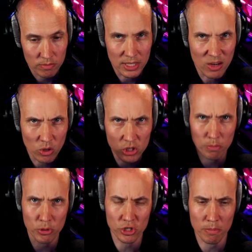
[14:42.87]
I wanted to
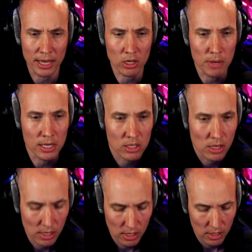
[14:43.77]
push it back a bit.
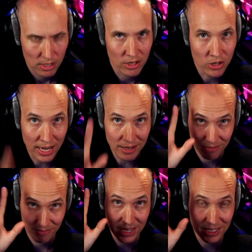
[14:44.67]
Again,
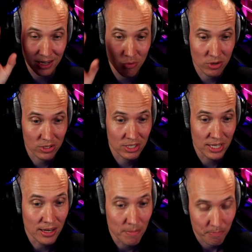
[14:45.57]
as I said,